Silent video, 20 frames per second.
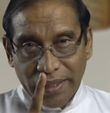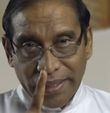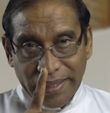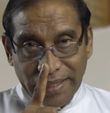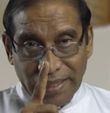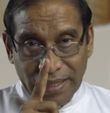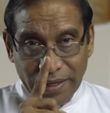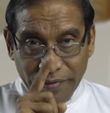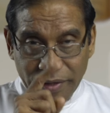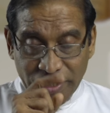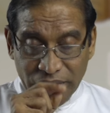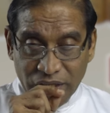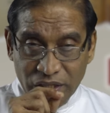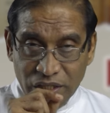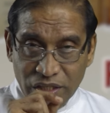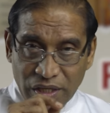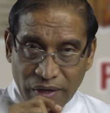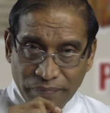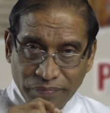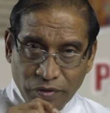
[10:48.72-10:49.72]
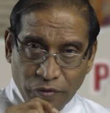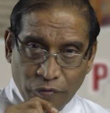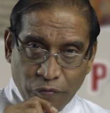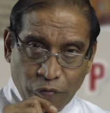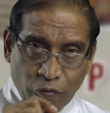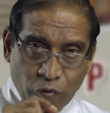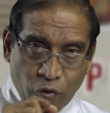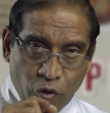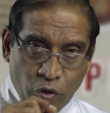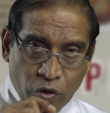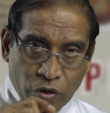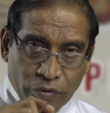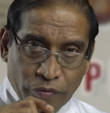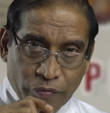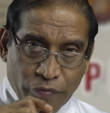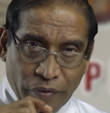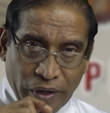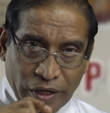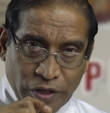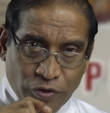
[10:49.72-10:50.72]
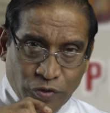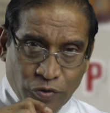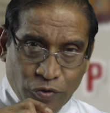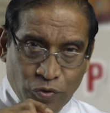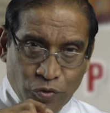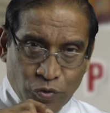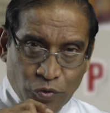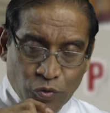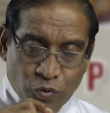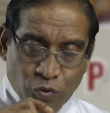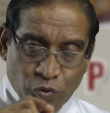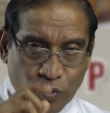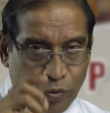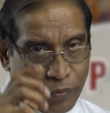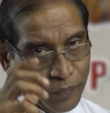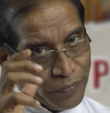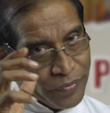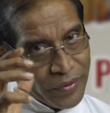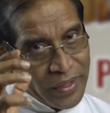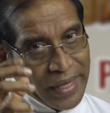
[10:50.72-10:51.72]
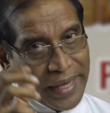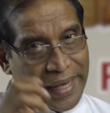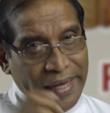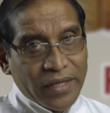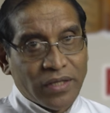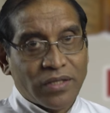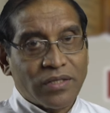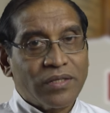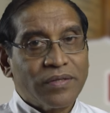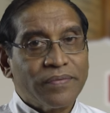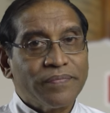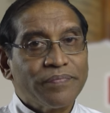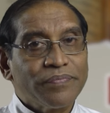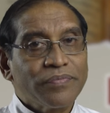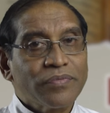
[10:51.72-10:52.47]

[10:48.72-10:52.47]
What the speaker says: In Leviticus chapter 4, 5 to 8,